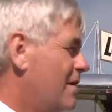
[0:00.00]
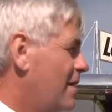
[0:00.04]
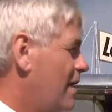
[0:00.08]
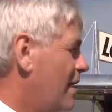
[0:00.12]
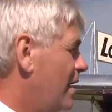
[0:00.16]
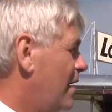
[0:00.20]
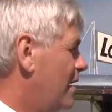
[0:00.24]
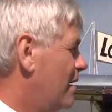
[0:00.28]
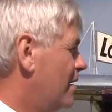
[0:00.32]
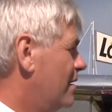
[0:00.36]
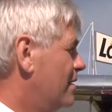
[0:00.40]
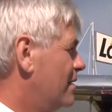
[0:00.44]

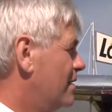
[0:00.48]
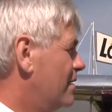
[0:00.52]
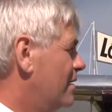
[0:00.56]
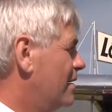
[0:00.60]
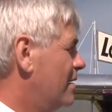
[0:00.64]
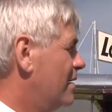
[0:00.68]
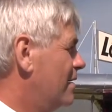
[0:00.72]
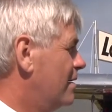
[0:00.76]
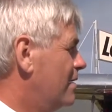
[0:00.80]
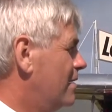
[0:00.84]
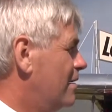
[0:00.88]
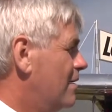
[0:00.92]
And
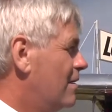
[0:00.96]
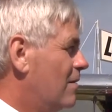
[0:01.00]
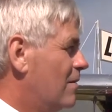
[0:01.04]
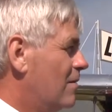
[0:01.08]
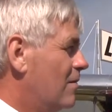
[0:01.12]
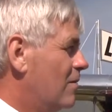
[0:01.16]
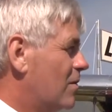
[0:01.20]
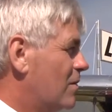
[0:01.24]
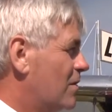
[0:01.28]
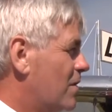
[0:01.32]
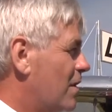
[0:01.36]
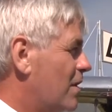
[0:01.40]
uh,
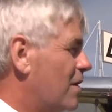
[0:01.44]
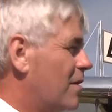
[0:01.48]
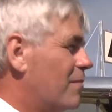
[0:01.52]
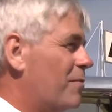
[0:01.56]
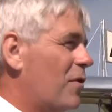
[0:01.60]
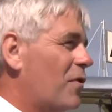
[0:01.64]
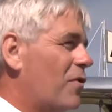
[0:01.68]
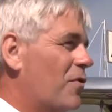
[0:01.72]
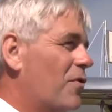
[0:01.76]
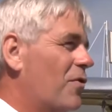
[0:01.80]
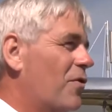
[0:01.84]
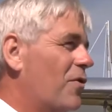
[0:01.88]
we're talking
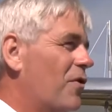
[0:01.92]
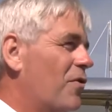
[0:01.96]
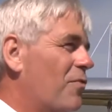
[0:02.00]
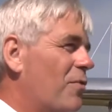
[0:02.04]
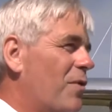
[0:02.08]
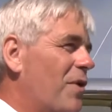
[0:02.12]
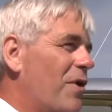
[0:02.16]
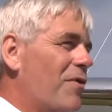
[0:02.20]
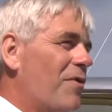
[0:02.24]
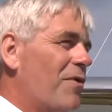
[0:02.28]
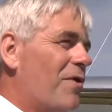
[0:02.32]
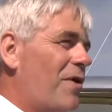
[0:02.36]
about
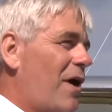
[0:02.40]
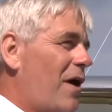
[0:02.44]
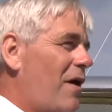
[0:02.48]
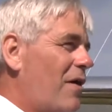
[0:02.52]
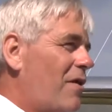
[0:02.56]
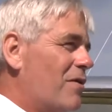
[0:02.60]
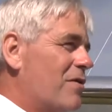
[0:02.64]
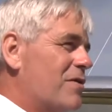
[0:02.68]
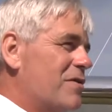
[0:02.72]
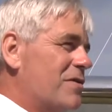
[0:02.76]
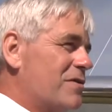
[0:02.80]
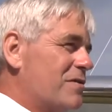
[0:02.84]

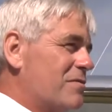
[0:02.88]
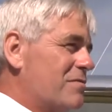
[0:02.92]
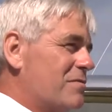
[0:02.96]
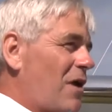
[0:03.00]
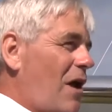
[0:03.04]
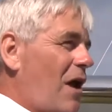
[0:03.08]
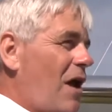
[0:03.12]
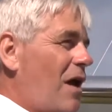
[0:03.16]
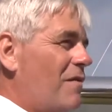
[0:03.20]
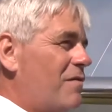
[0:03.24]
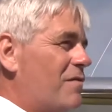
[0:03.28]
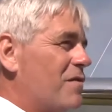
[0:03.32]

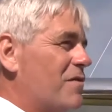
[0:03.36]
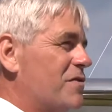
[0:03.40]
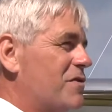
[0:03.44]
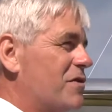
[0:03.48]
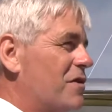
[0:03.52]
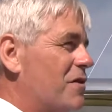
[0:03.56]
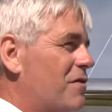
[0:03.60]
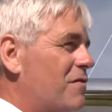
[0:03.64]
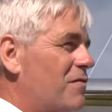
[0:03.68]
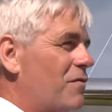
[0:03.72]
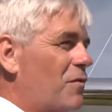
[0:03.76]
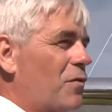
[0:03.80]
$3,300 off the
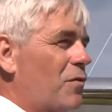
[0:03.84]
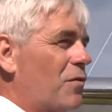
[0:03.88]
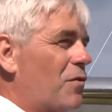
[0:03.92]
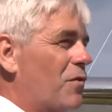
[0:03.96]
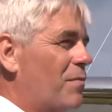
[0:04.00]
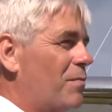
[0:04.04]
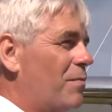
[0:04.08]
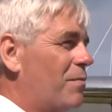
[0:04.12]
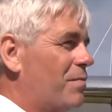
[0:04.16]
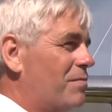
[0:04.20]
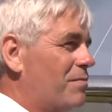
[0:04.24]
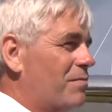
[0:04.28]
shelf
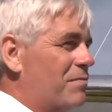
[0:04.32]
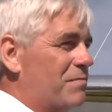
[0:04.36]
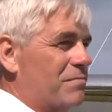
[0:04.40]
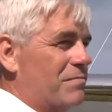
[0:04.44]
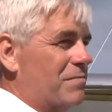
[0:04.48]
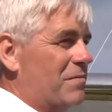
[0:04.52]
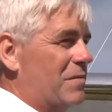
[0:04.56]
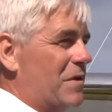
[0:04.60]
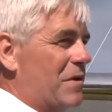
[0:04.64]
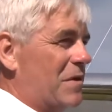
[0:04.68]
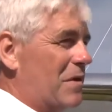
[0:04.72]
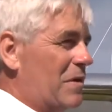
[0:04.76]
order
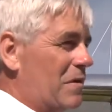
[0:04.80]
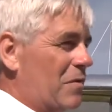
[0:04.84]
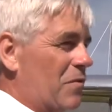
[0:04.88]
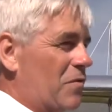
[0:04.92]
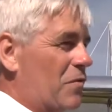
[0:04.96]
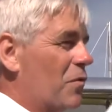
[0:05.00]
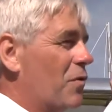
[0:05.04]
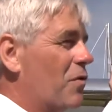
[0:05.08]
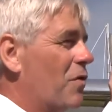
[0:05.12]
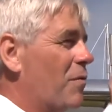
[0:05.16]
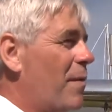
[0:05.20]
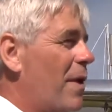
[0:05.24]

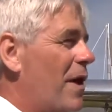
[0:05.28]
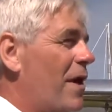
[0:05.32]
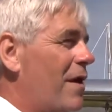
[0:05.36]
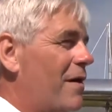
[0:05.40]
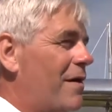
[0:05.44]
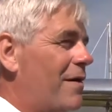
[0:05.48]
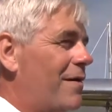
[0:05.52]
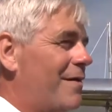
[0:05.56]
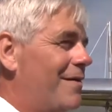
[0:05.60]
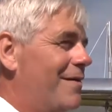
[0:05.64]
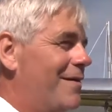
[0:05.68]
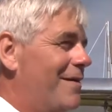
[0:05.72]
through the
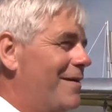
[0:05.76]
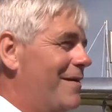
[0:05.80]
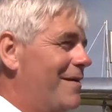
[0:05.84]
mail.